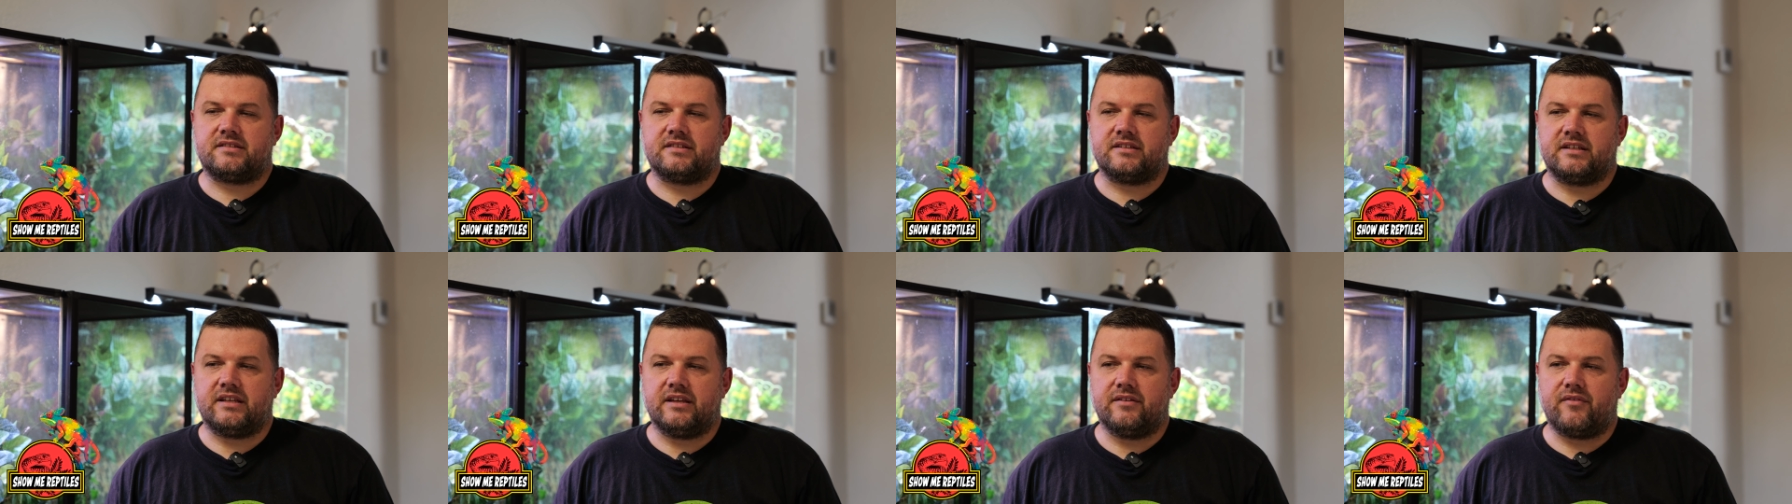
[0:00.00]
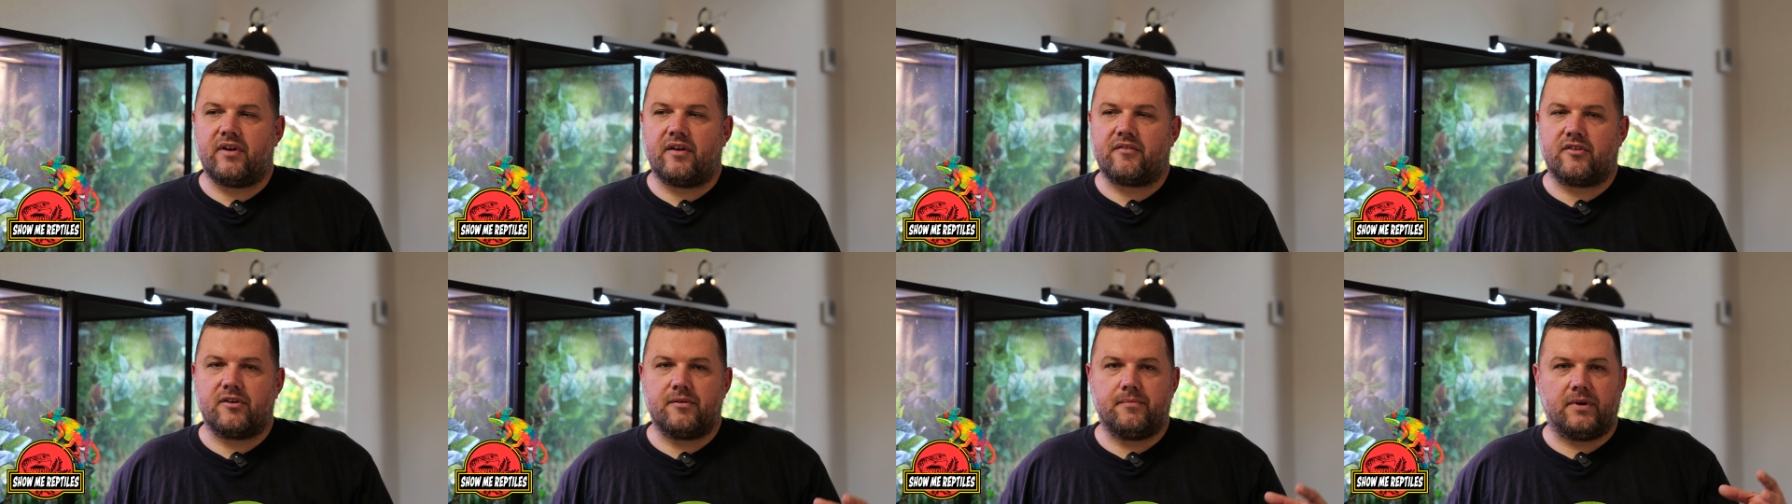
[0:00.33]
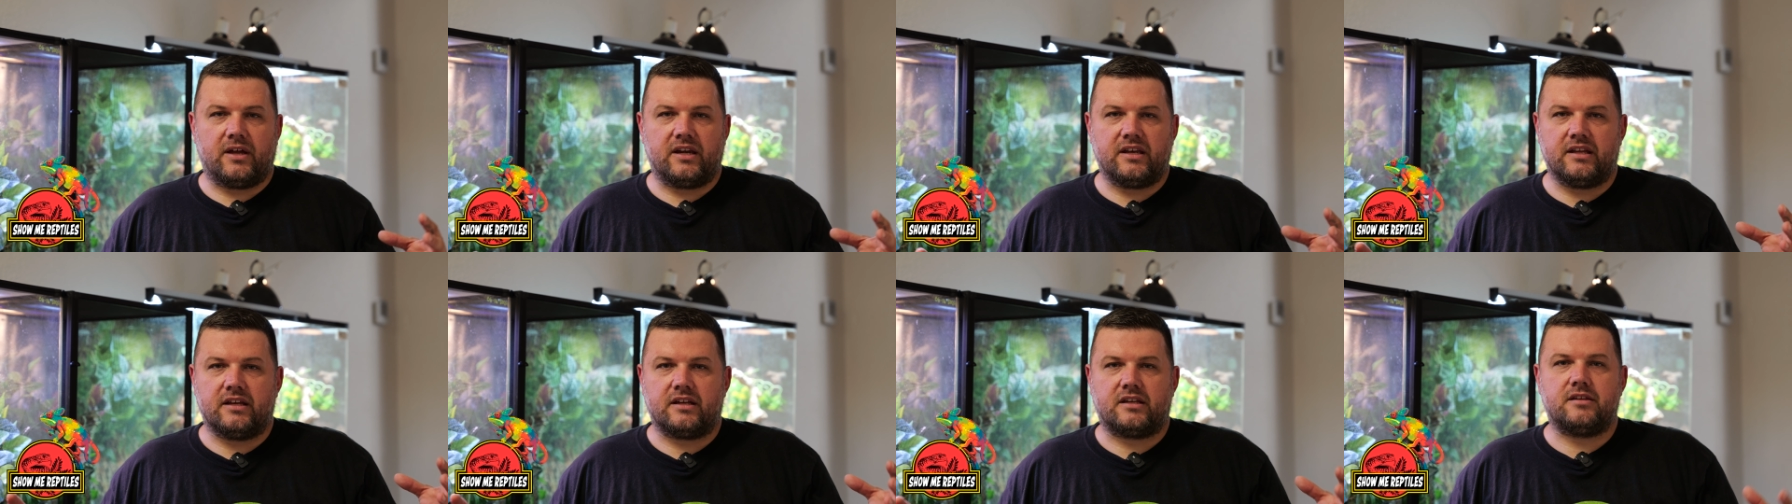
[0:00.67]
to give
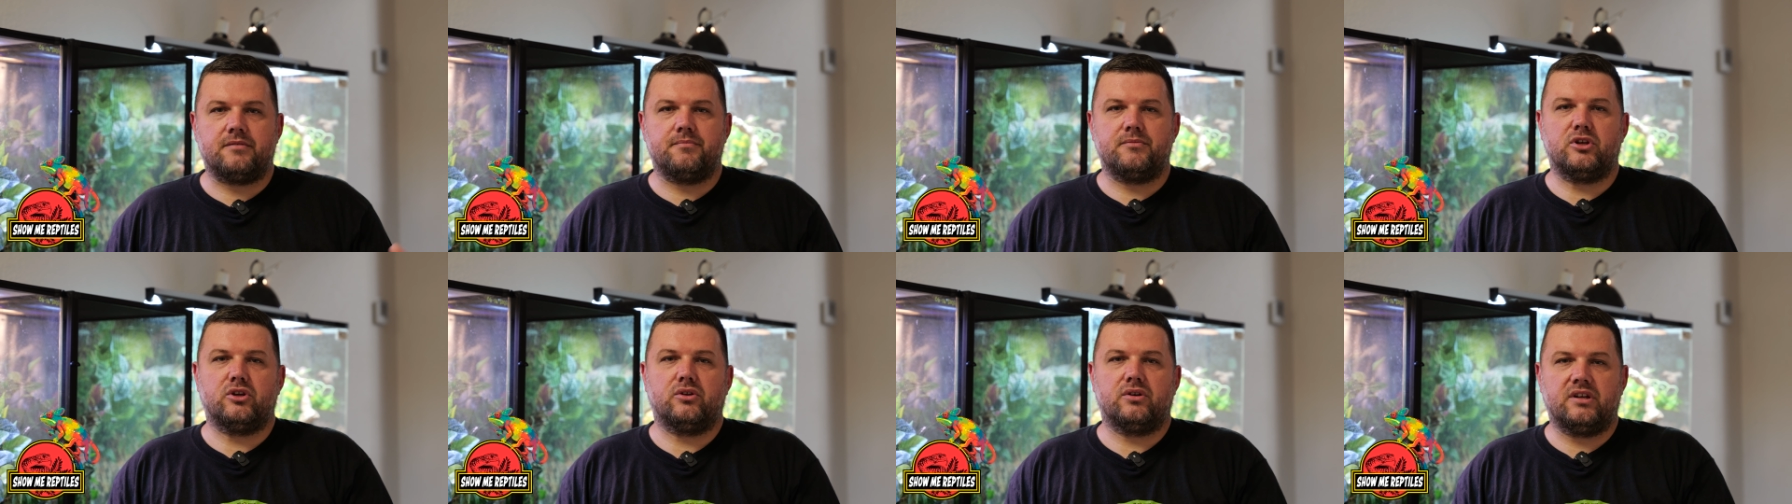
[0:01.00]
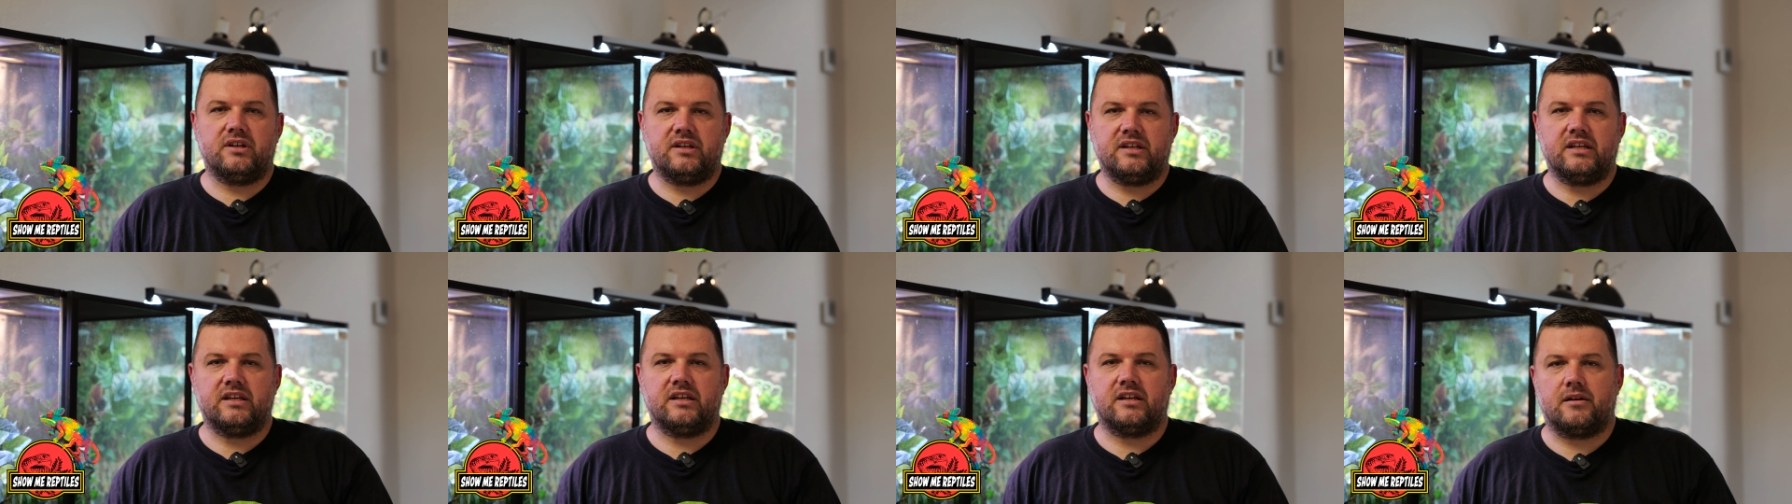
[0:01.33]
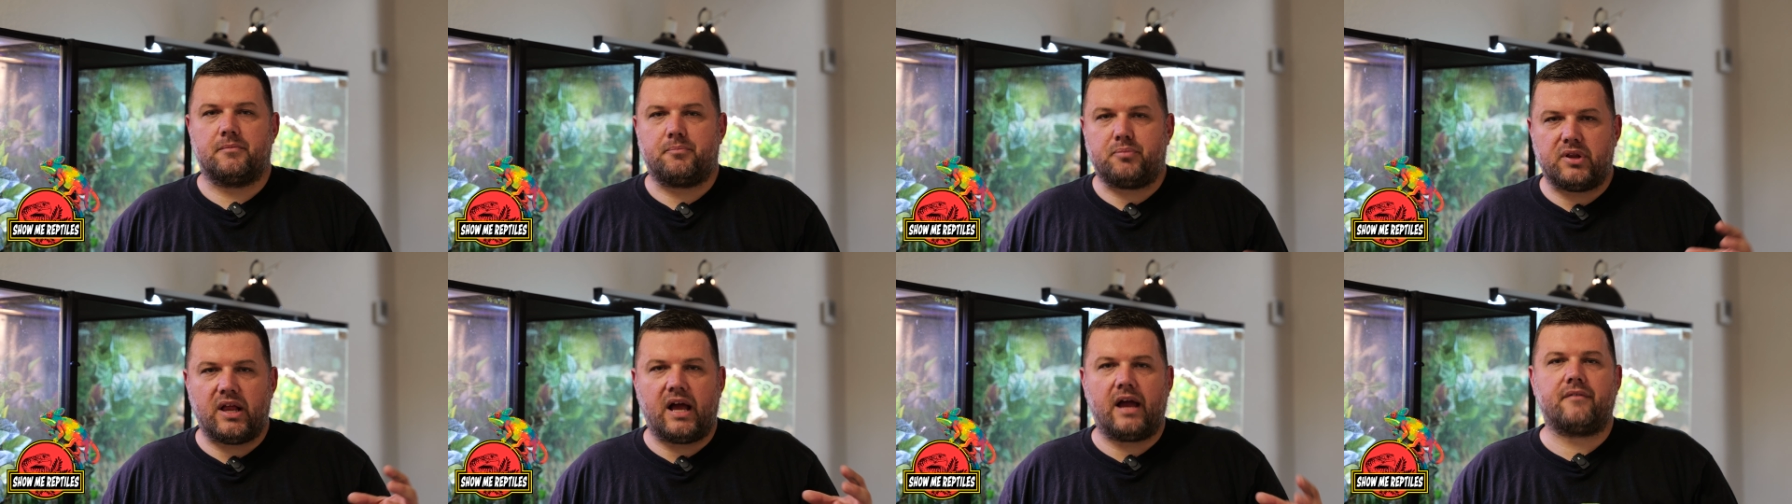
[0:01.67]
everybody a community
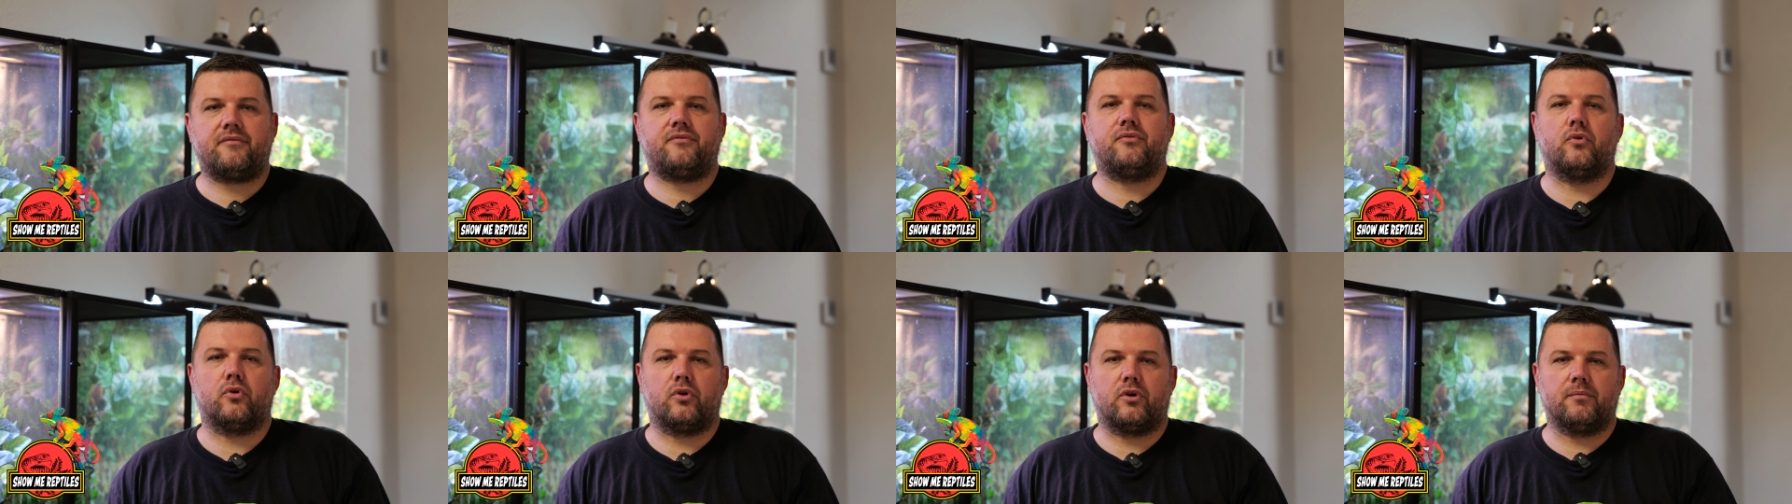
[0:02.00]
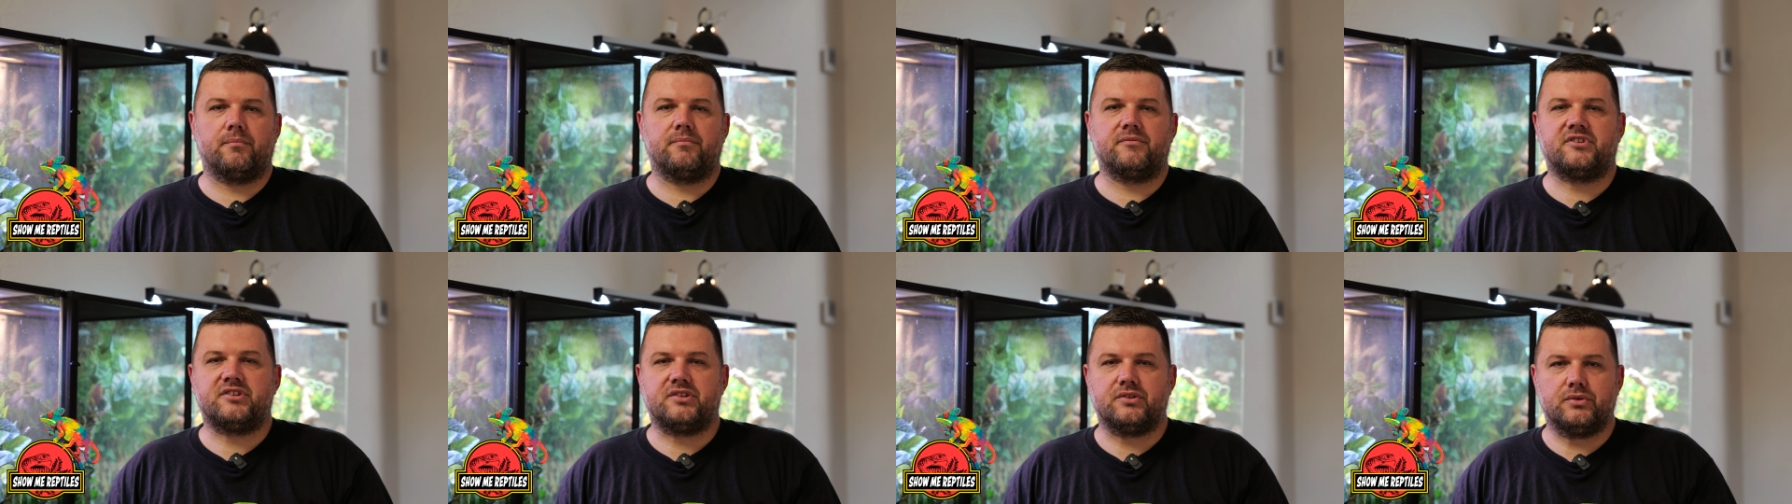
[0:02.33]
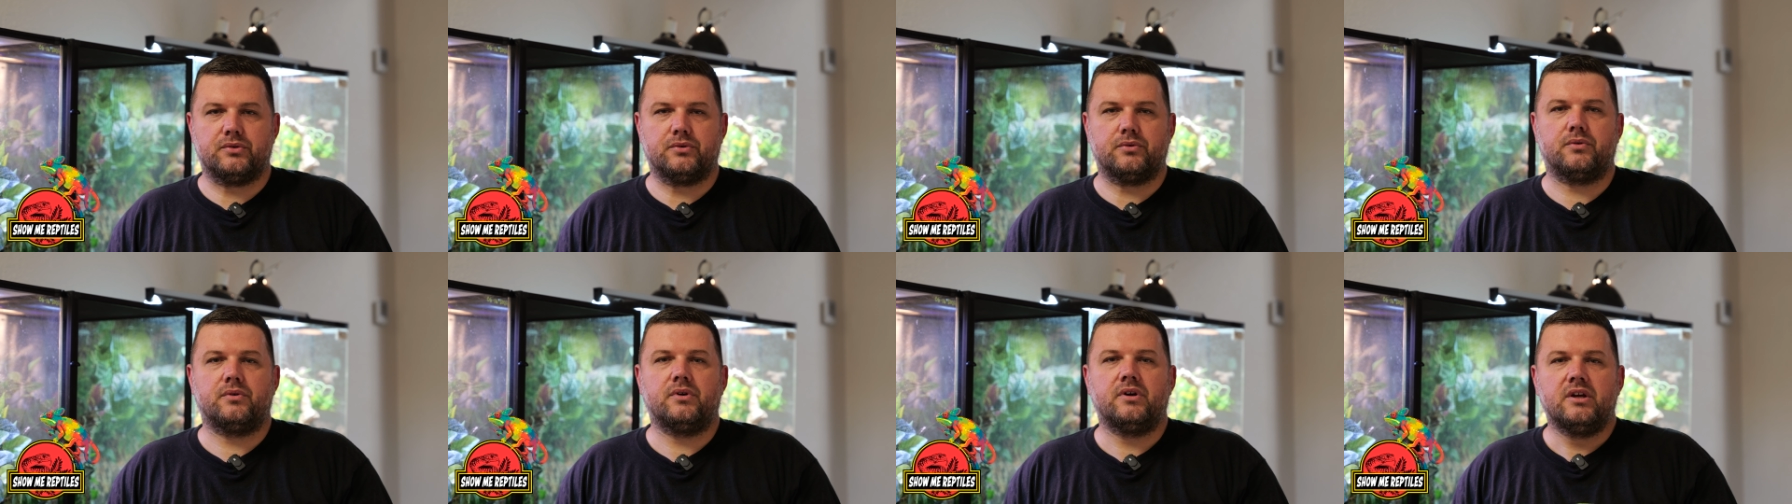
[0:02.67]
and a platform
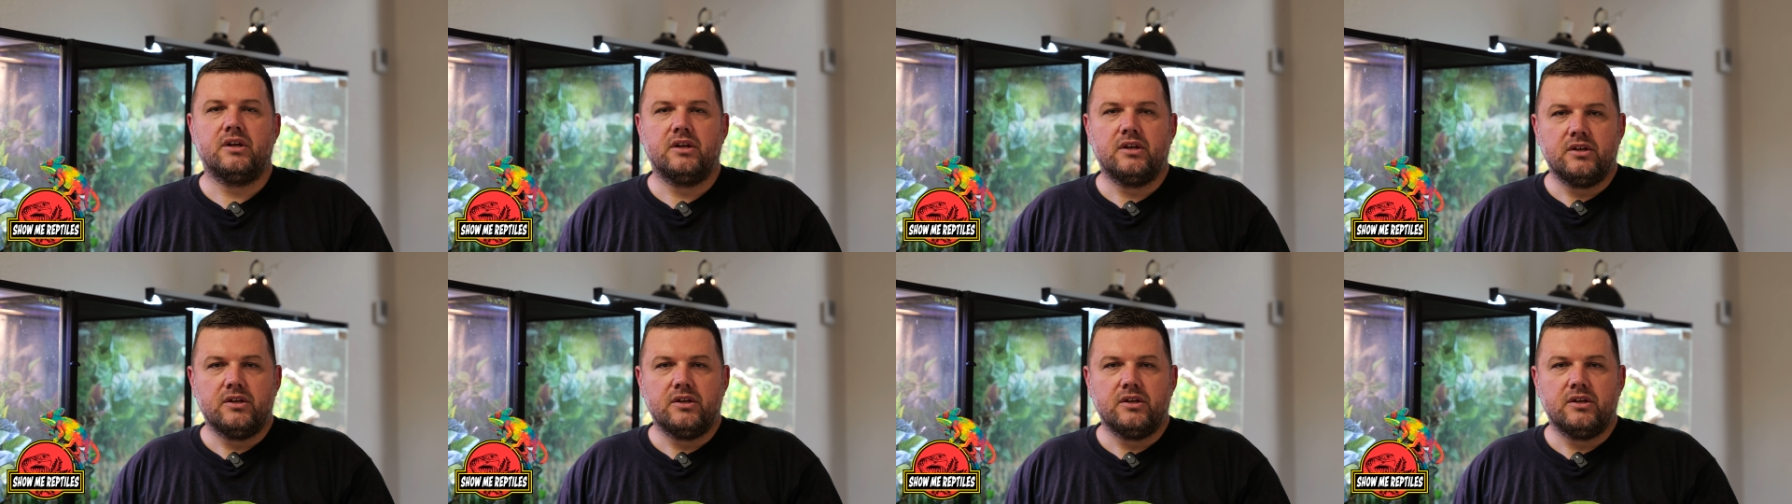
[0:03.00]
to